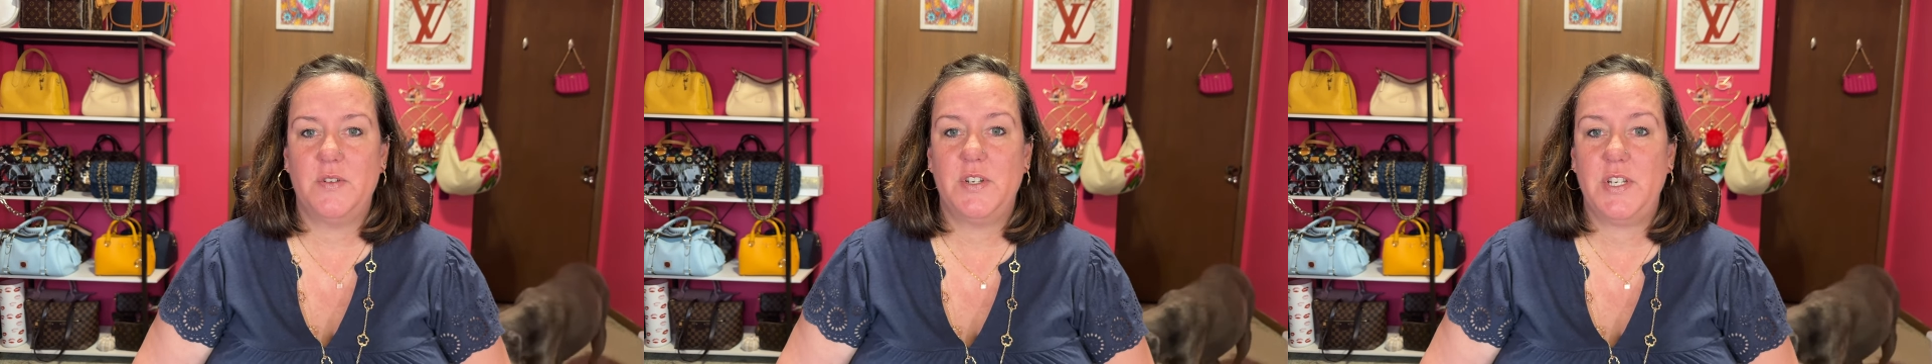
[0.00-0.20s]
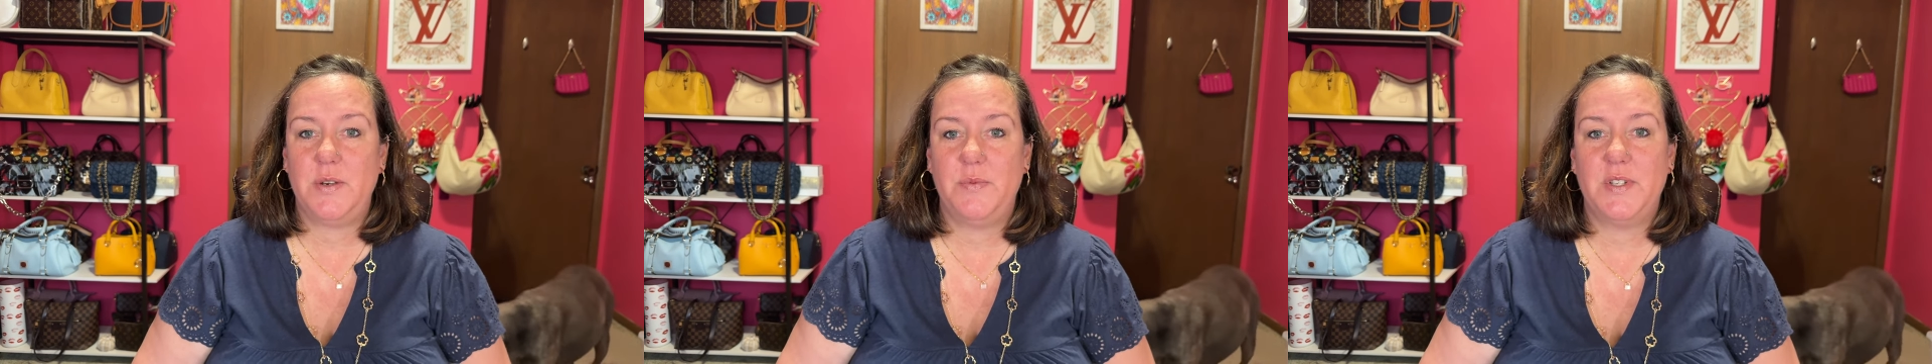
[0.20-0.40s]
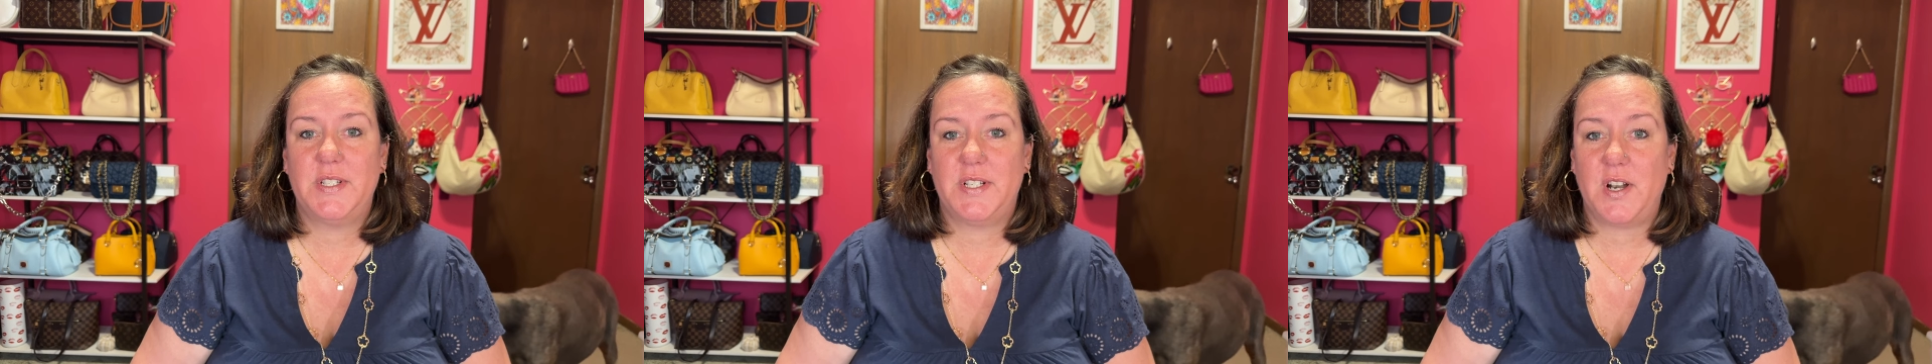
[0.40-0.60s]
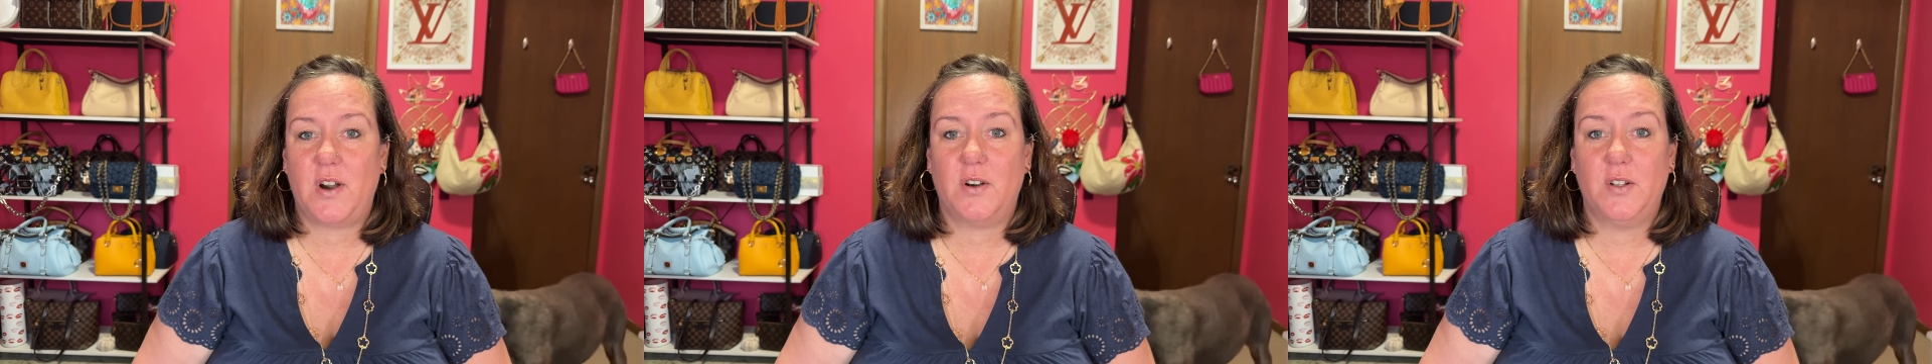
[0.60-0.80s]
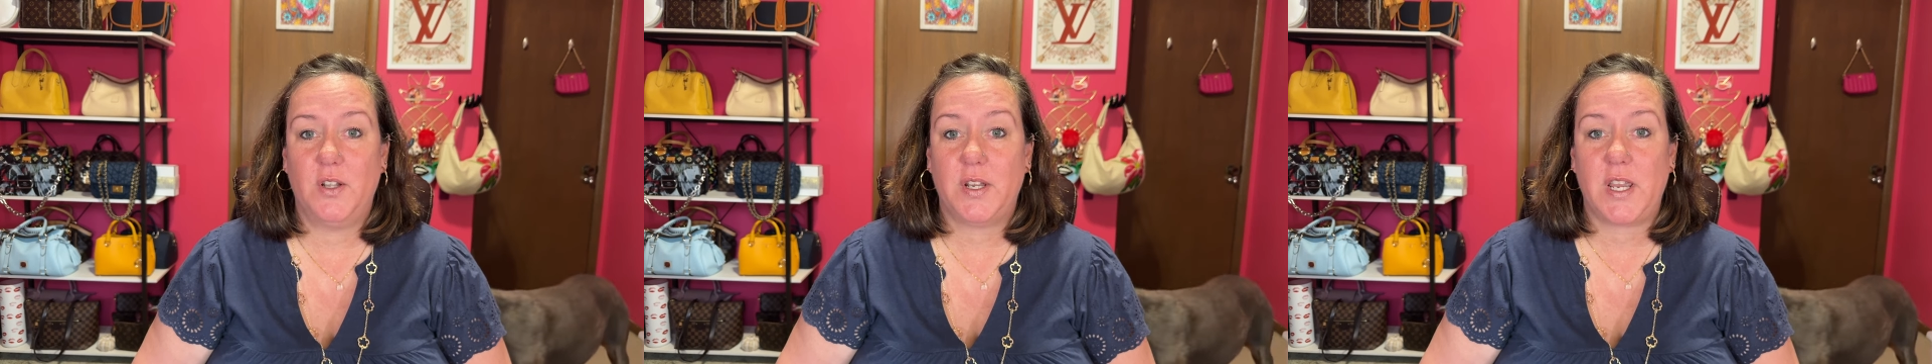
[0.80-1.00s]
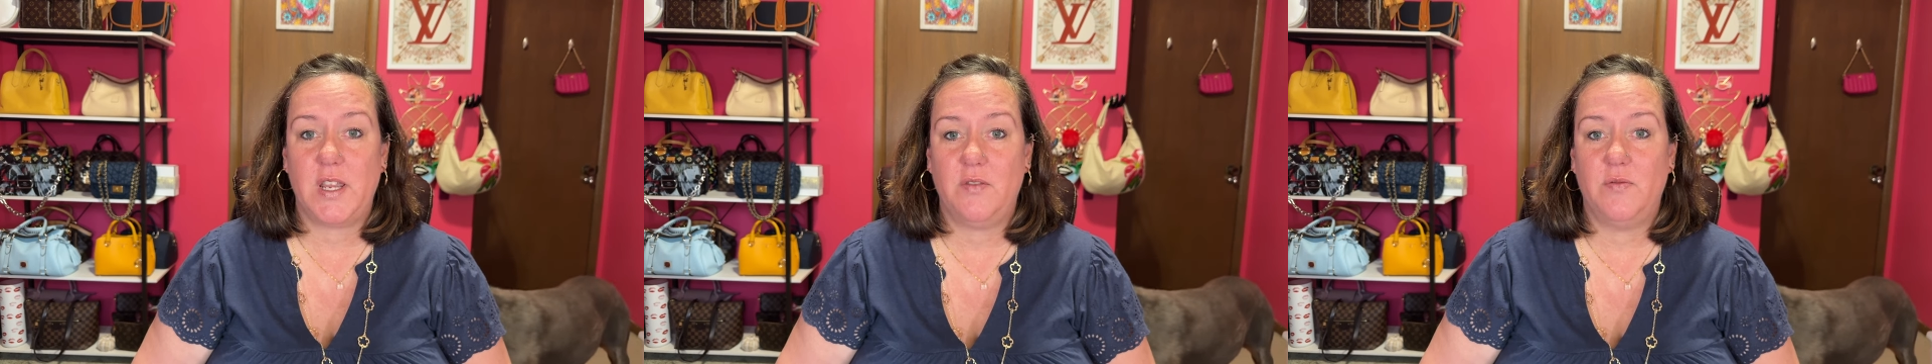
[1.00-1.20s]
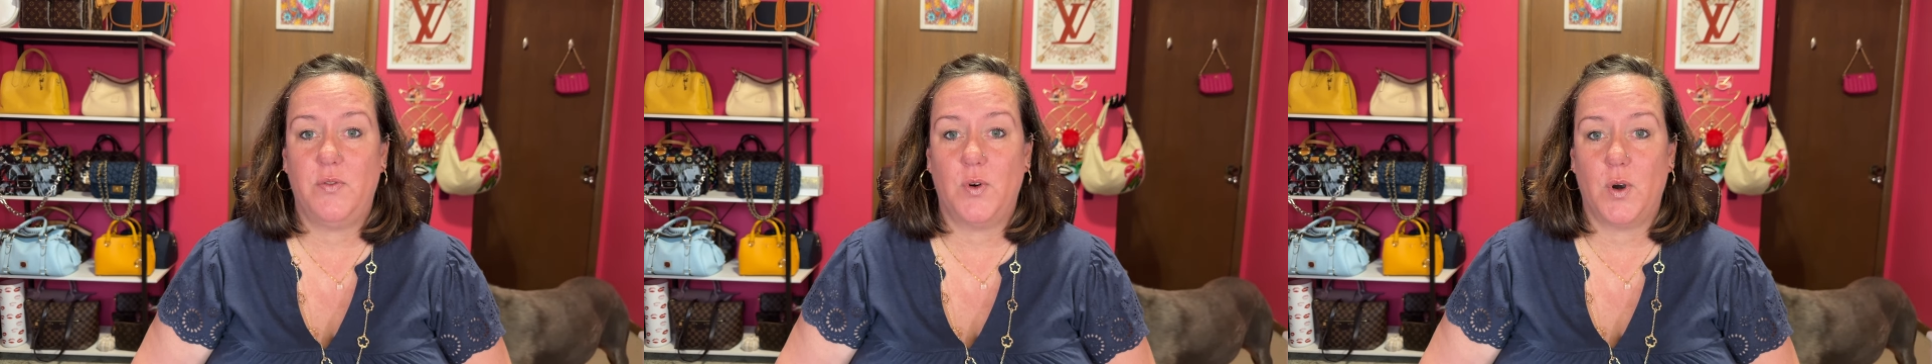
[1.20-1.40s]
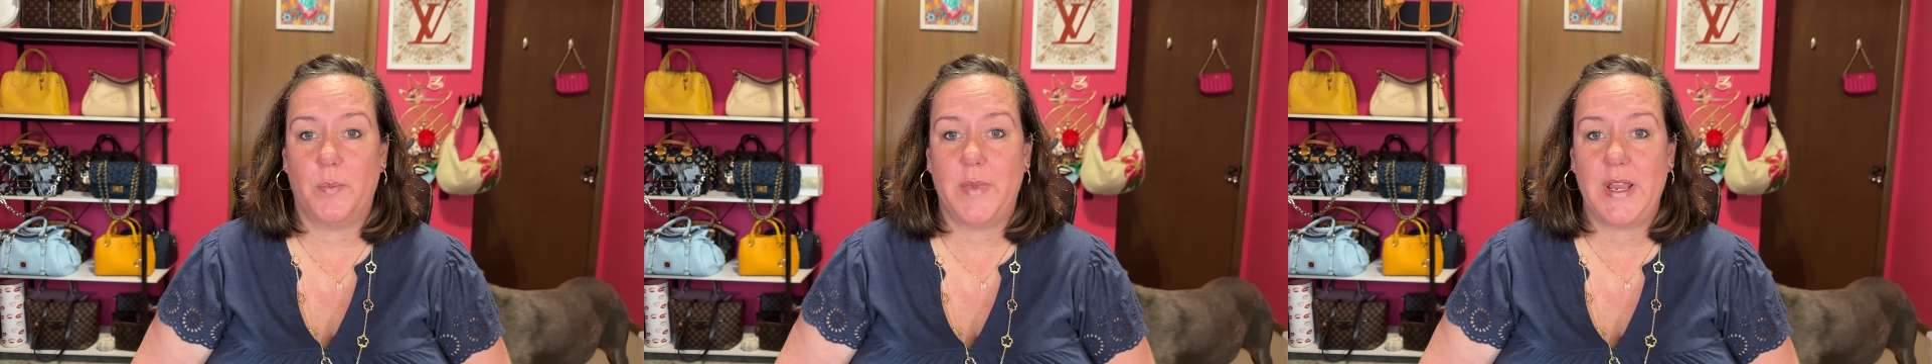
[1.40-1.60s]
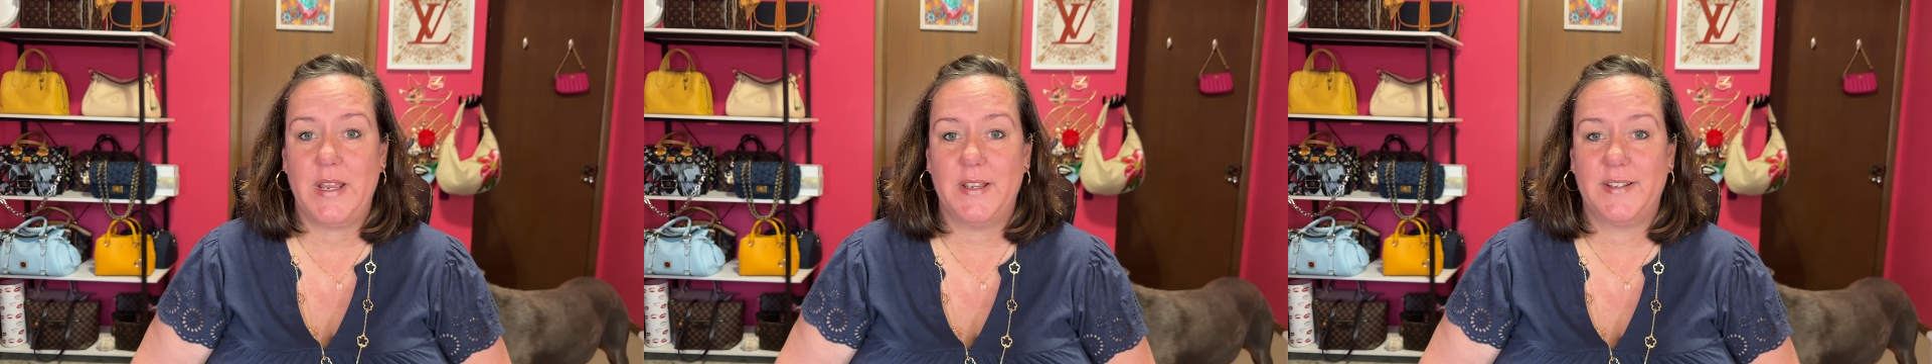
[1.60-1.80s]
she would start looking for me.